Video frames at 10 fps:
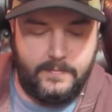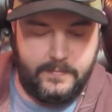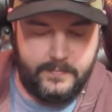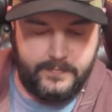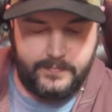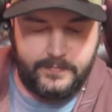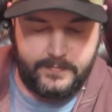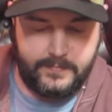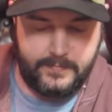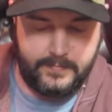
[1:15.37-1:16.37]

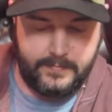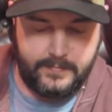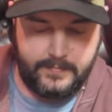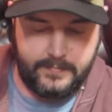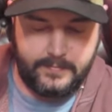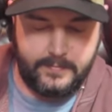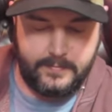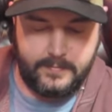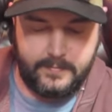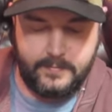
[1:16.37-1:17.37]

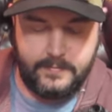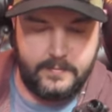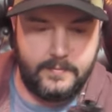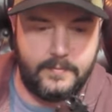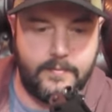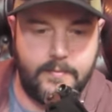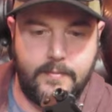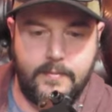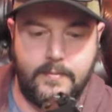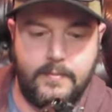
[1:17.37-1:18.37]

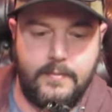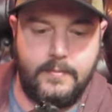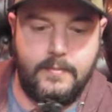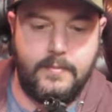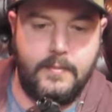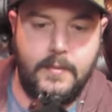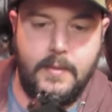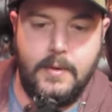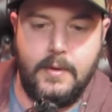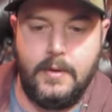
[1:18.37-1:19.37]

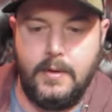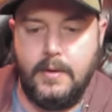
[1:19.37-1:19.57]
[no speech]